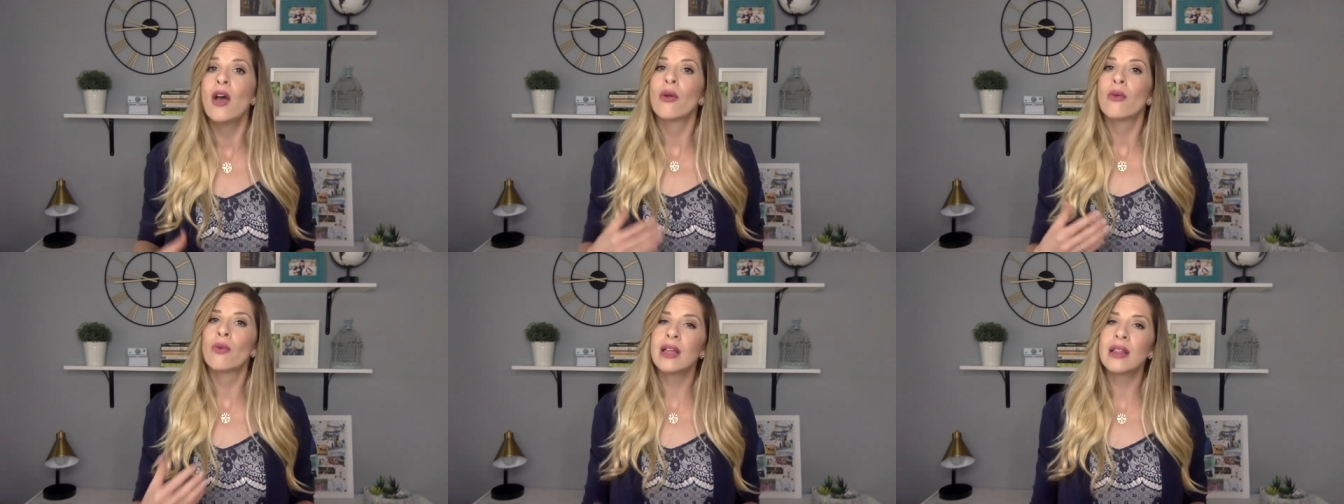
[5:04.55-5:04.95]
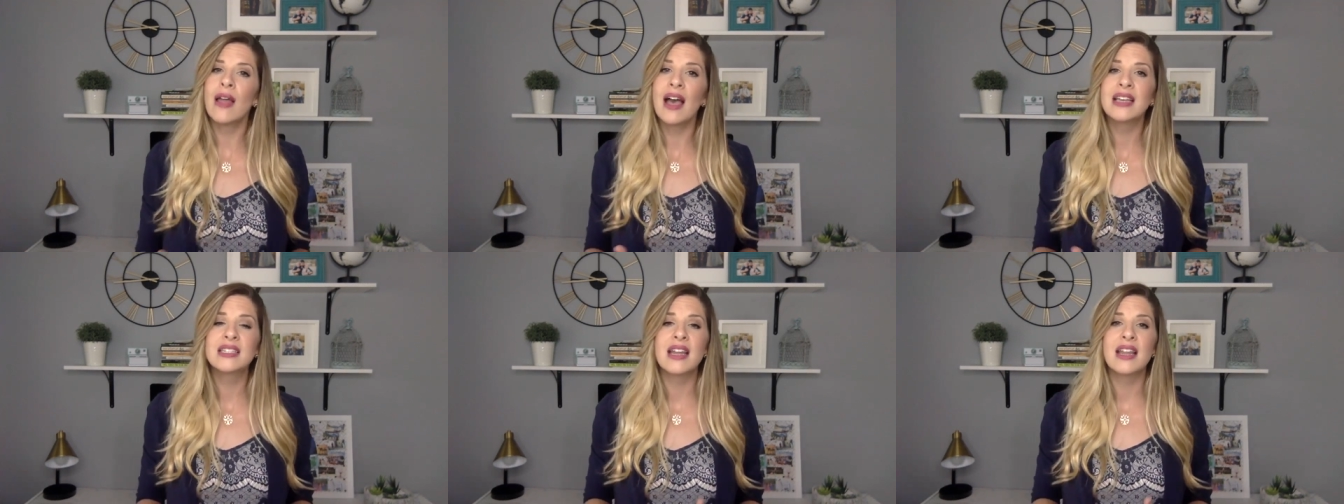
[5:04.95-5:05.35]

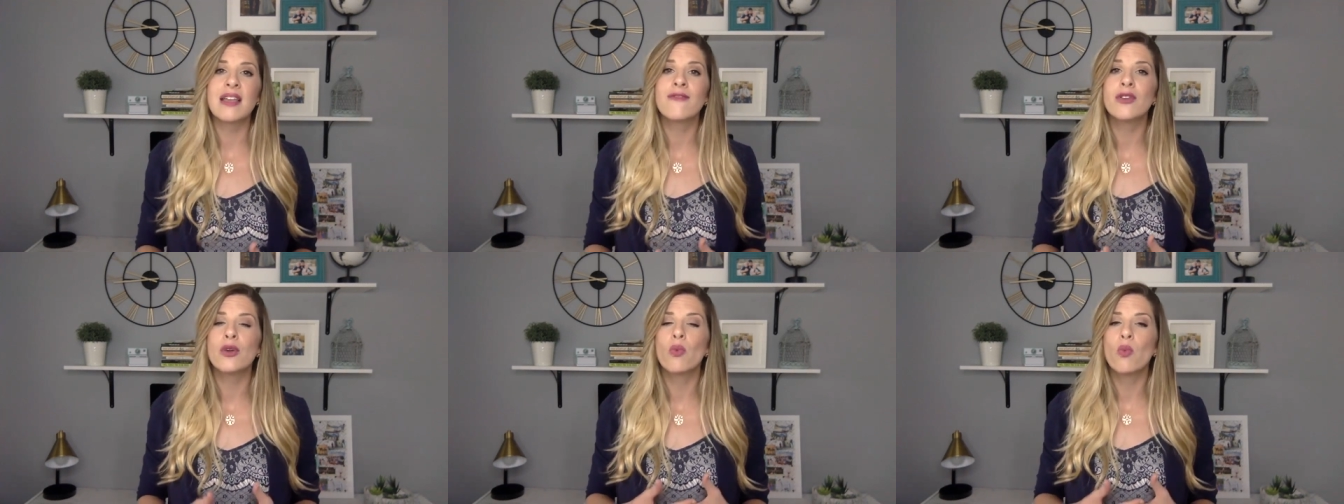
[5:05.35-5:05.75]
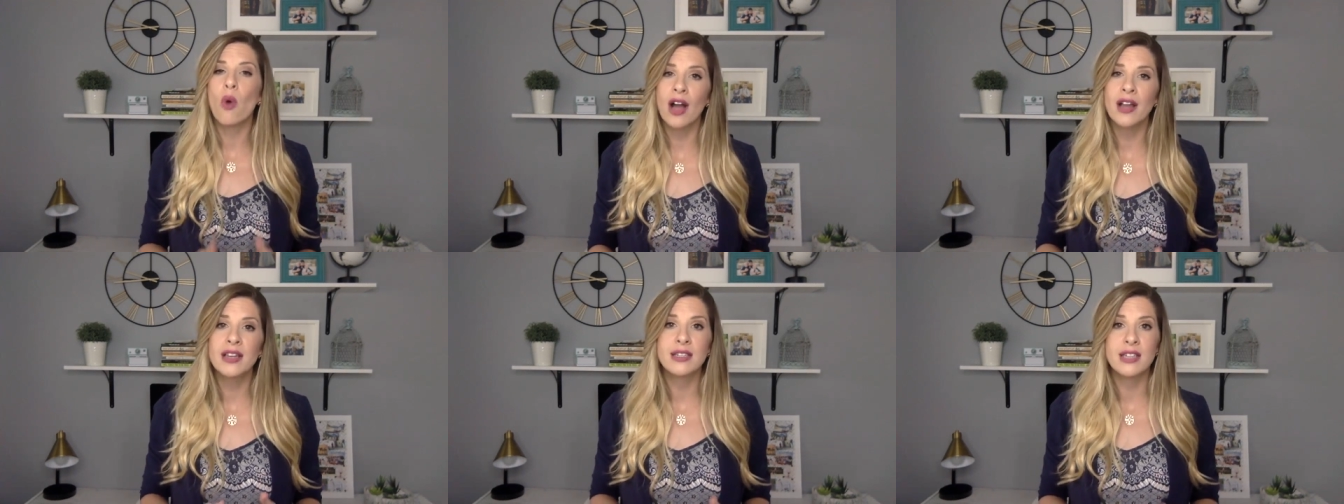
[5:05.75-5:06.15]
Realize that if you
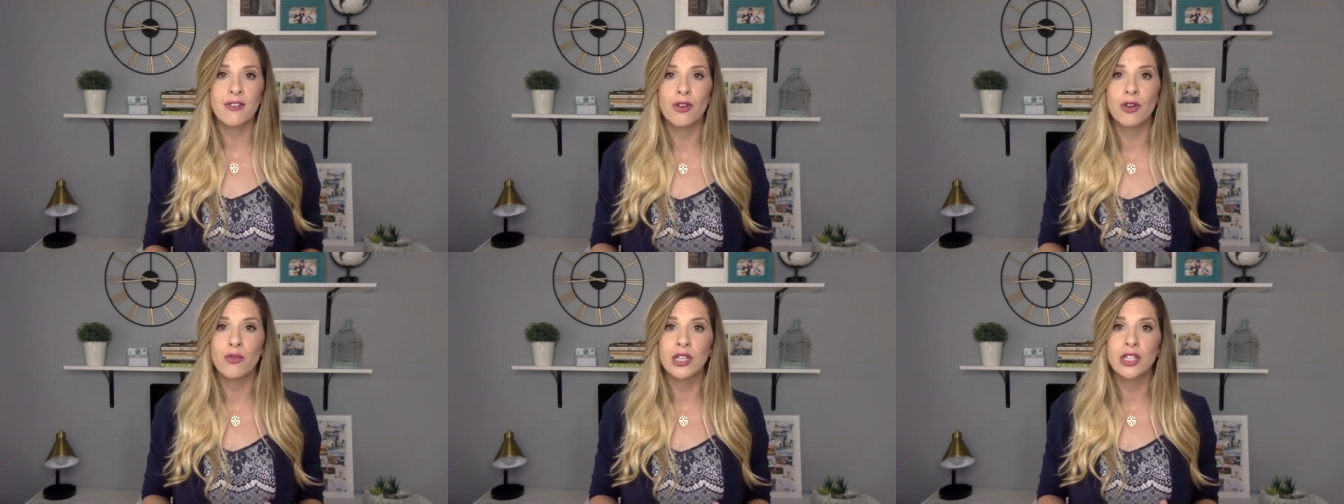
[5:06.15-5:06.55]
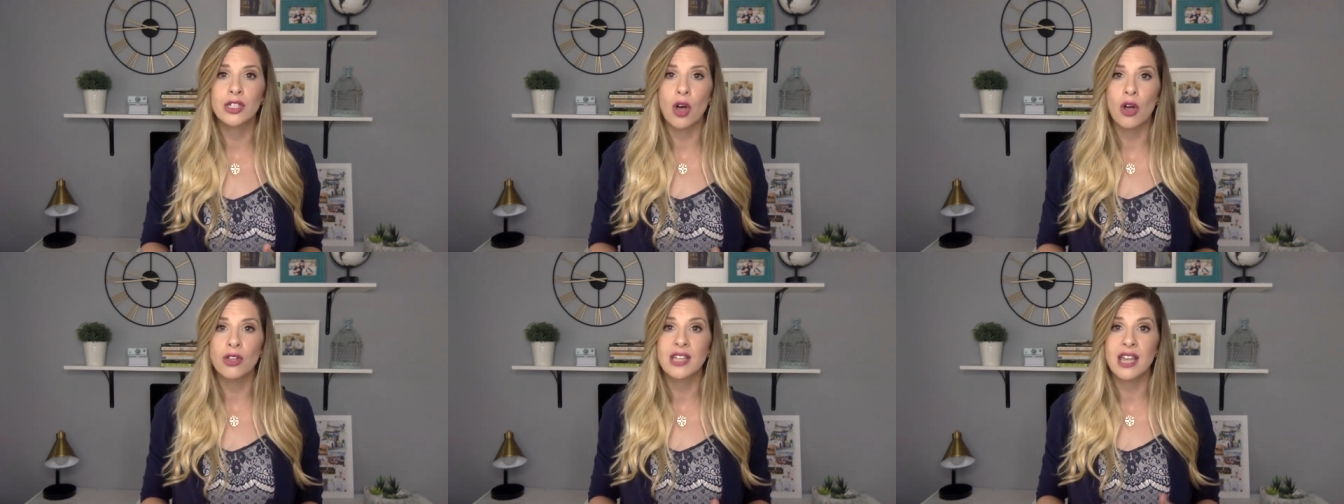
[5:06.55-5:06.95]
want different
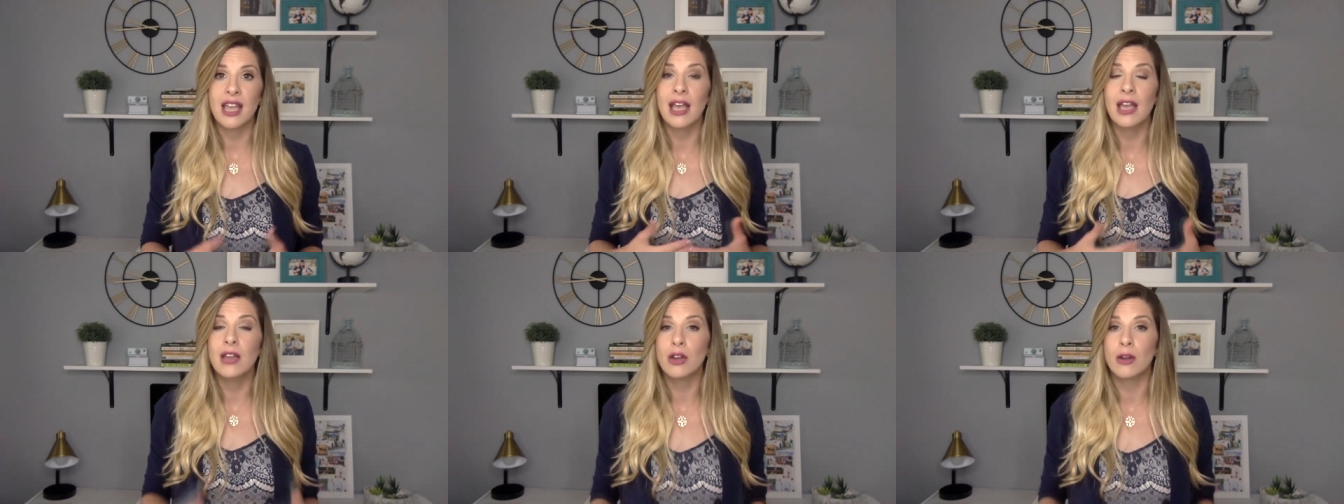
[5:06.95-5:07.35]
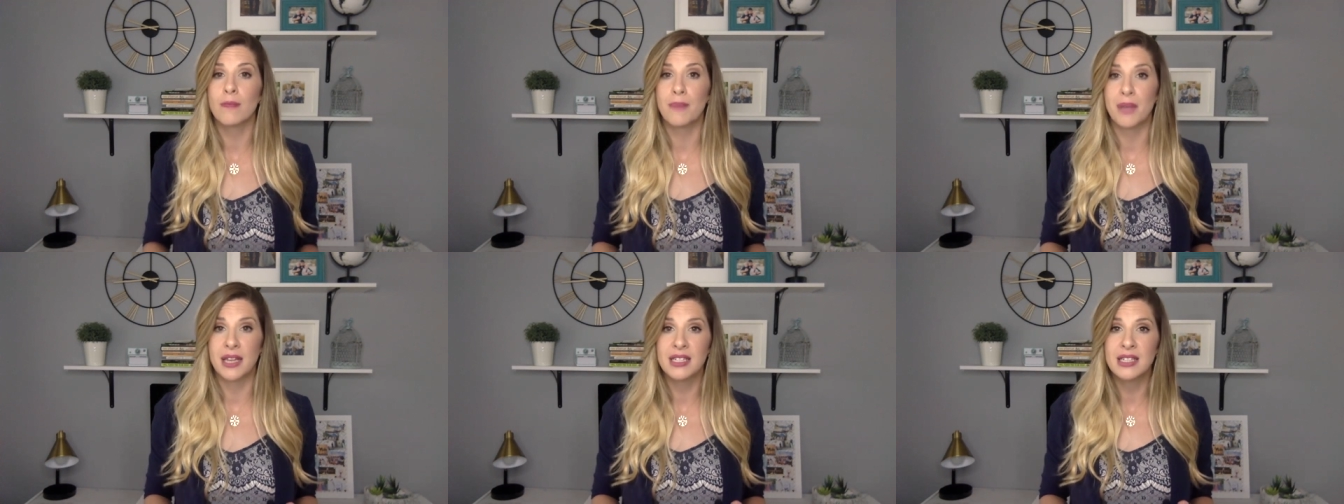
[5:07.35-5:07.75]
results in your
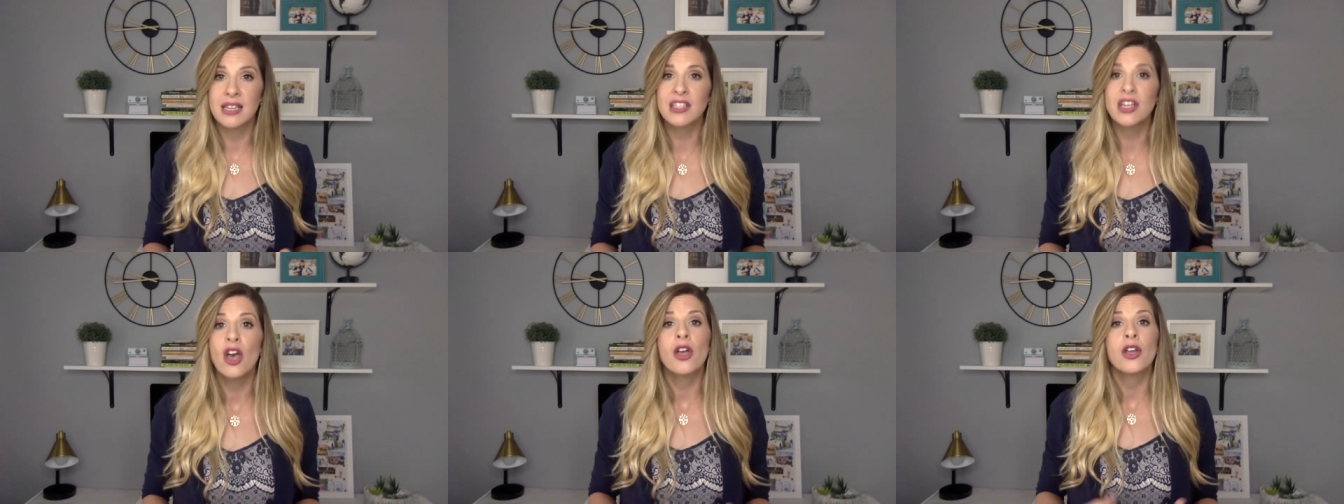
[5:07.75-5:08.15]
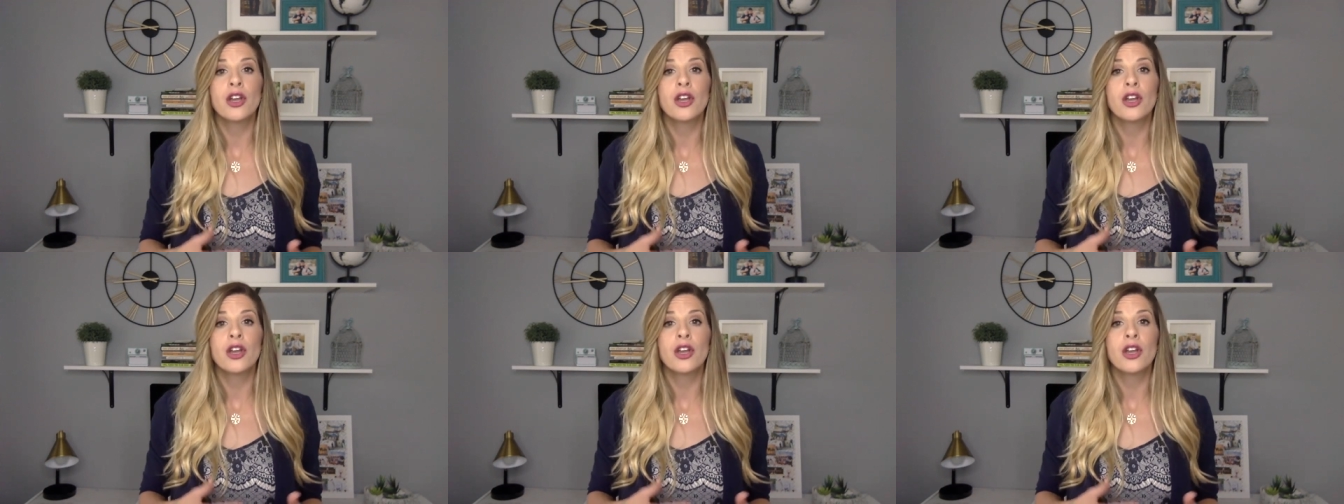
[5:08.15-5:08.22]
business,